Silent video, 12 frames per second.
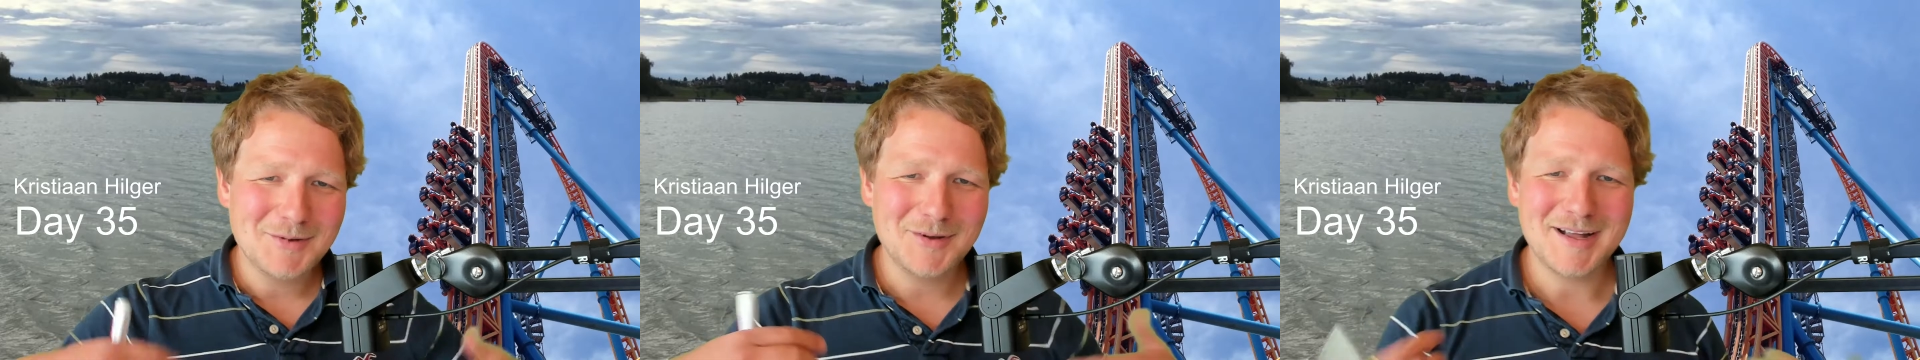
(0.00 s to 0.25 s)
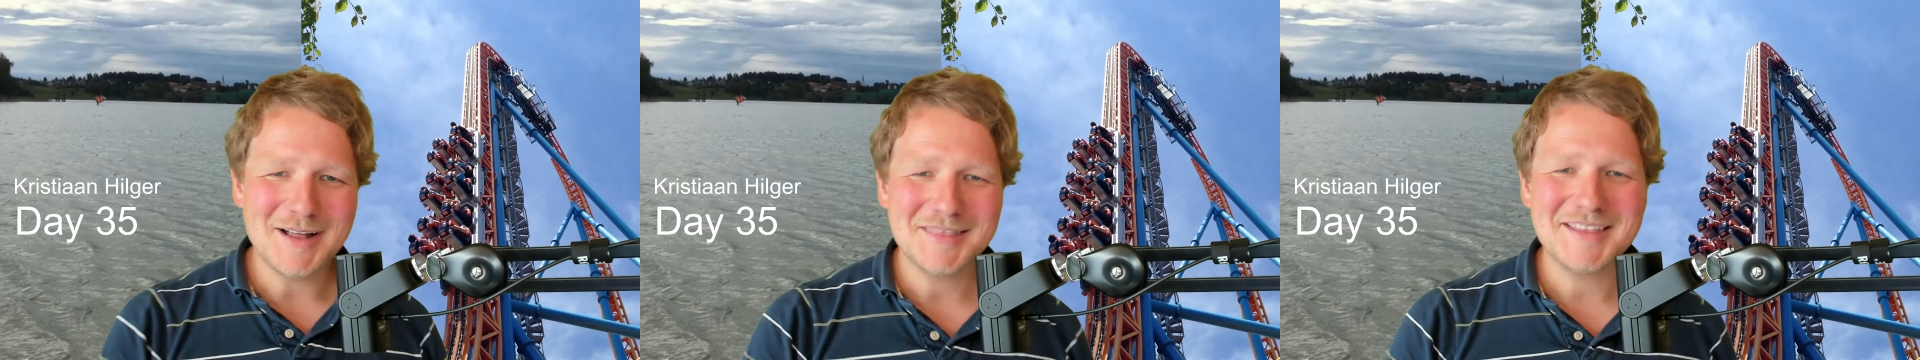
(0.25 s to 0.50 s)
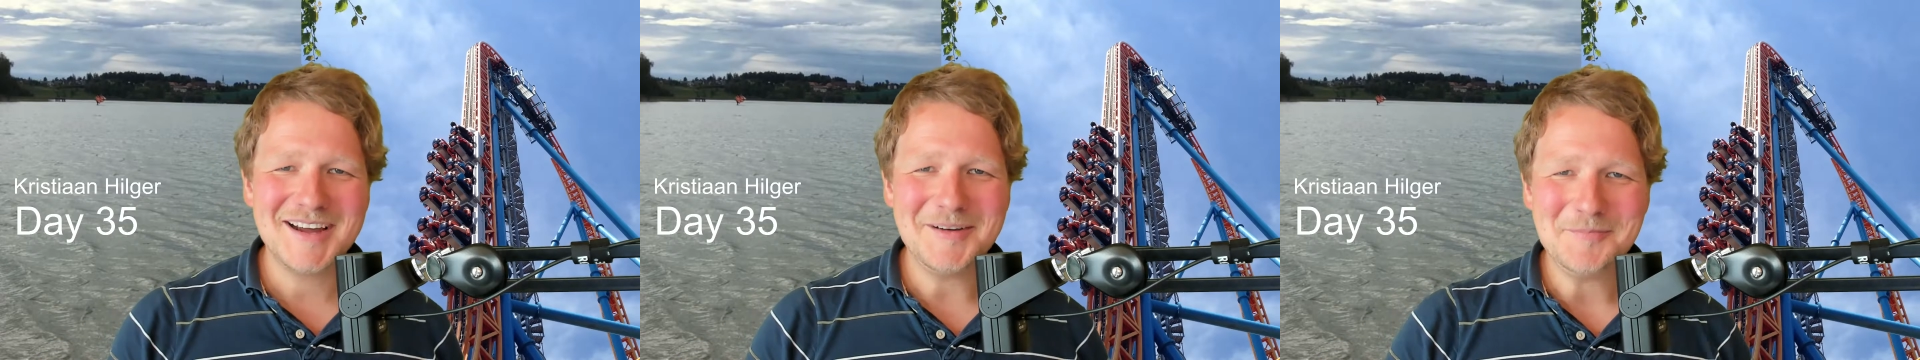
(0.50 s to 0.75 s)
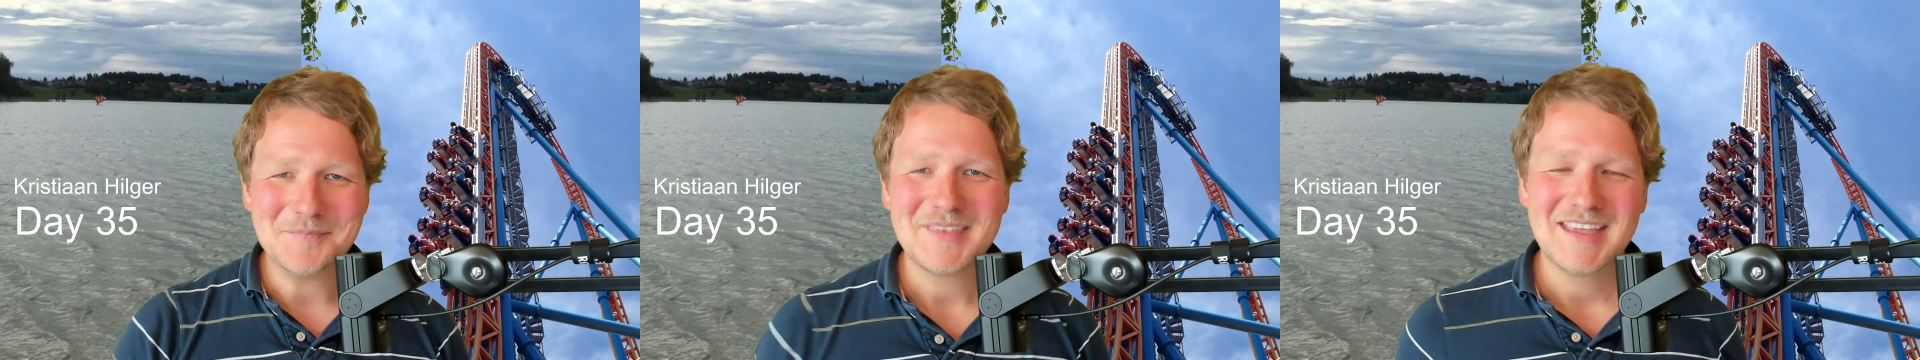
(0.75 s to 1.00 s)
going out
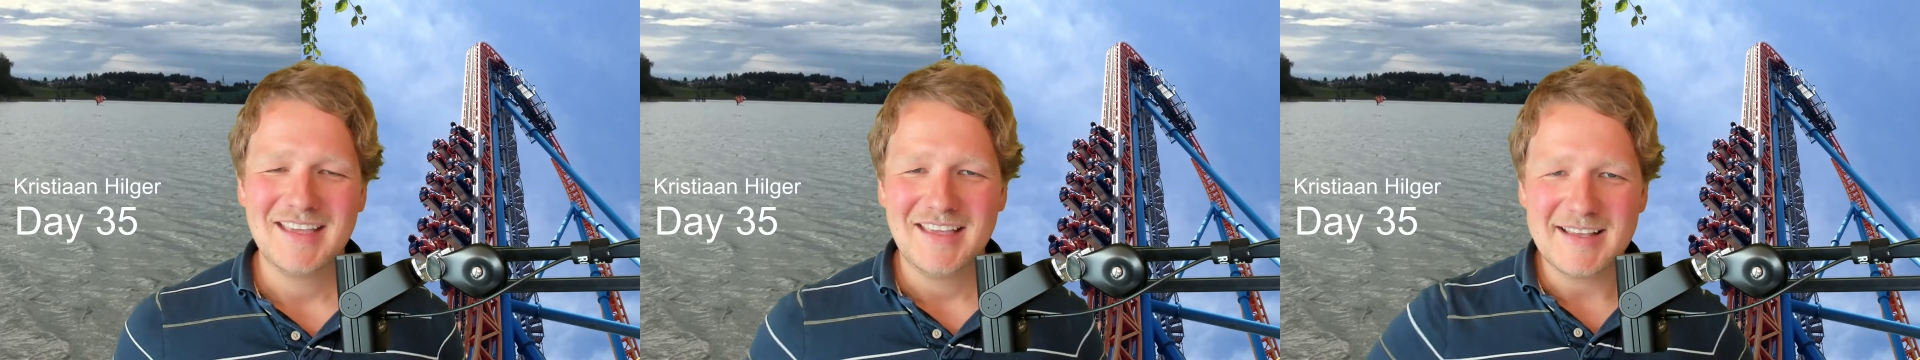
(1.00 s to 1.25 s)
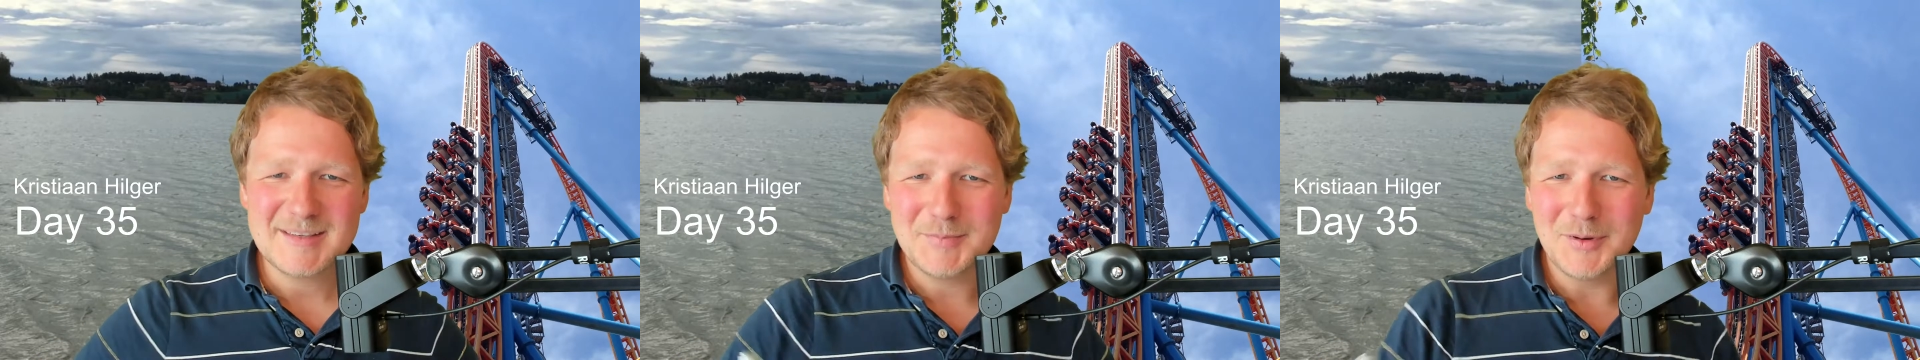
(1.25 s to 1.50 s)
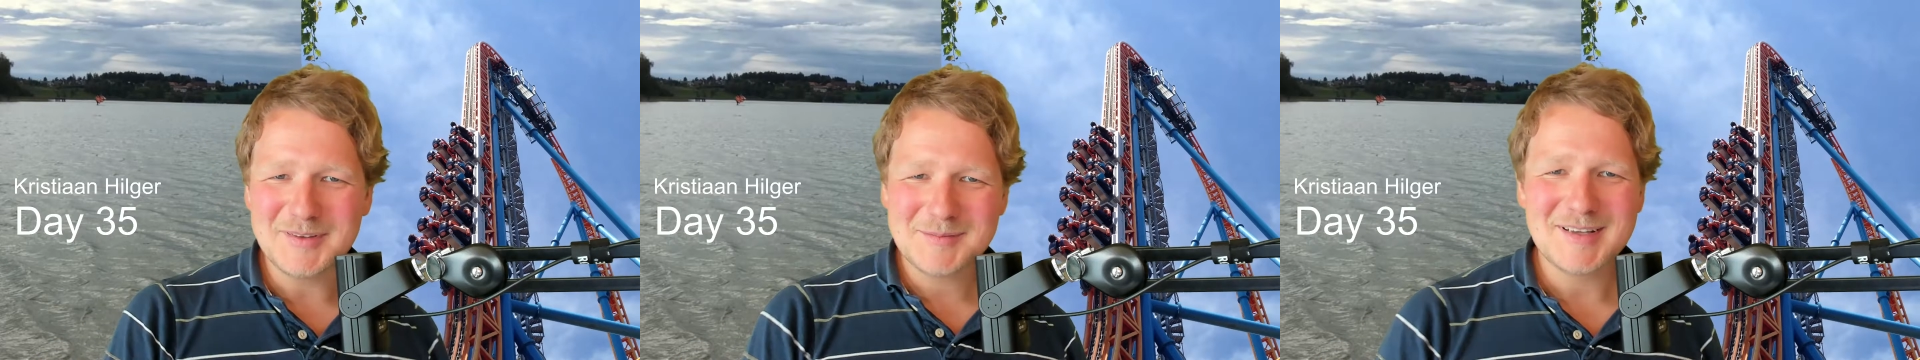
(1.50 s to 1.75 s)
there, exposing